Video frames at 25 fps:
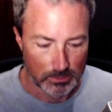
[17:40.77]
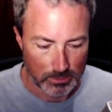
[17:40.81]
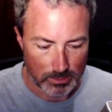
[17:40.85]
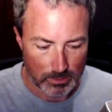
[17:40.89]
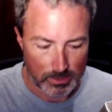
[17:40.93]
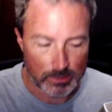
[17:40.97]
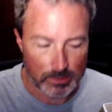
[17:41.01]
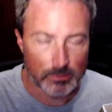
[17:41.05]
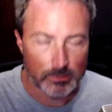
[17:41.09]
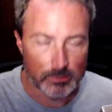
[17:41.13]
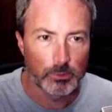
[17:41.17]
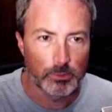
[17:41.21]

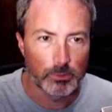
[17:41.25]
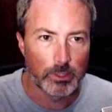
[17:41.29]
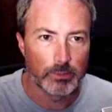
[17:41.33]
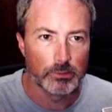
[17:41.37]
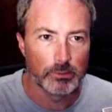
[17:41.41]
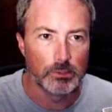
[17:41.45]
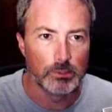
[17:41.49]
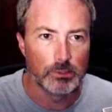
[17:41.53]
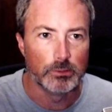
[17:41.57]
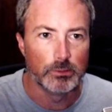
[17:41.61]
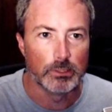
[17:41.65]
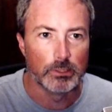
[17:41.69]
I don't know why I was
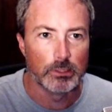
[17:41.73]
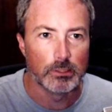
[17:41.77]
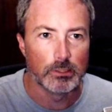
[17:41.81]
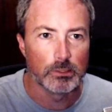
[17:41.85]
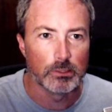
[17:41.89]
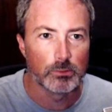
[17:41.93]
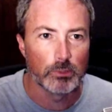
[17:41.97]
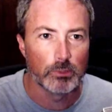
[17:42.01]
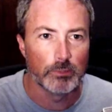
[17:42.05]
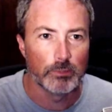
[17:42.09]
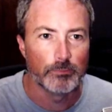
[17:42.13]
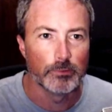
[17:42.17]
doing it
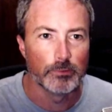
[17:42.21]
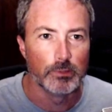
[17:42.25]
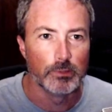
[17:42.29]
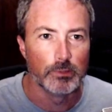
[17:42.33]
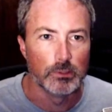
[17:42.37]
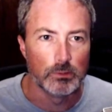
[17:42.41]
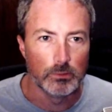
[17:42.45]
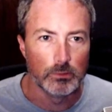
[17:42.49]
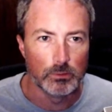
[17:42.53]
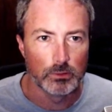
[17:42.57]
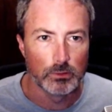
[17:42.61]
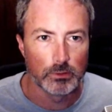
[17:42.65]
this way for the
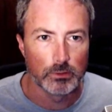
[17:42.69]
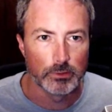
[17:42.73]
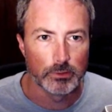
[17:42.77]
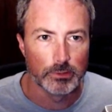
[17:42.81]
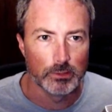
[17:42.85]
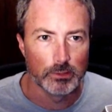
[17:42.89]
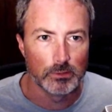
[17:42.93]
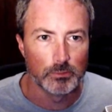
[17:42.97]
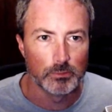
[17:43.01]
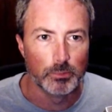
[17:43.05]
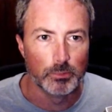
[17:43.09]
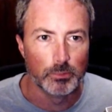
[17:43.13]

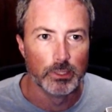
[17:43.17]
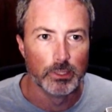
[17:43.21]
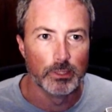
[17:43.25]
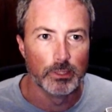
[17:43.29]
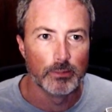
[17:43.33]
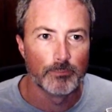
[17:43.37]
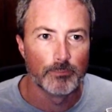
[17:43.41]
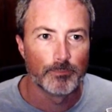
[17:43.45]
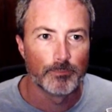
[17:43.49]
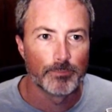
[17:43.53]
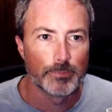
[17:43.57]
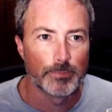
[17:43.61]
tutorial, but
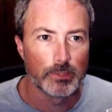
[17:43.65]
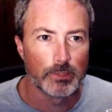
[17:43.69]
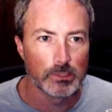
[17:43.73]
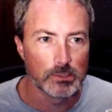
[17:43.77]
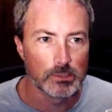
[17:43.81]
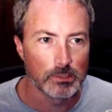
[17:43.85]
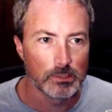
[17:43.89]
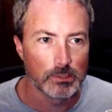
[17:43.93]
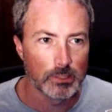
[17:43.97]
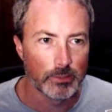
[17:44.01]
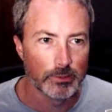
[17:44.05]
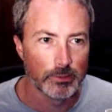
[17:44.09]
this
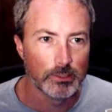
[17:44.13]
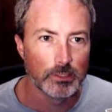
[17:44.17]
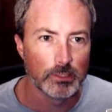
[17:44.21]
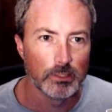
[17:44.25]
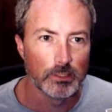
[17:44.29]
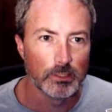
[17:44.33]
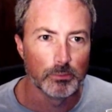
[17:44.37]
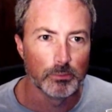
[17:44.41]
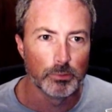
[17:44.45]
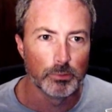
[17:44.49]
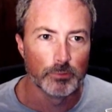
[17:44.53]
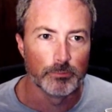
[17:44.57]
is how I tend
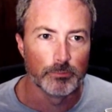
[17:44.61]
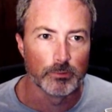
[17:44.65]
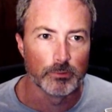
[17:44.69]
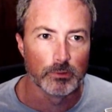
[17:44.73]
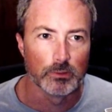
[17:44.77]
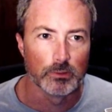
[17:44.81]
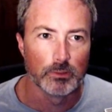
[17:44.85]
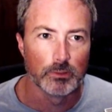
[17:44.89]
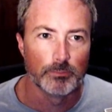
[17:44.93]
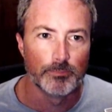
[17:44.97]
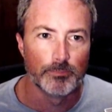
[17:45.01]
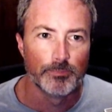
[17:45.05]
to prefer
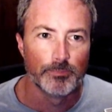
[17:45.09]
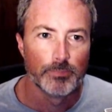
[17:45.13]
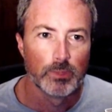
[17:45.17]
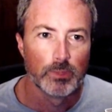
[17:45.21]
them.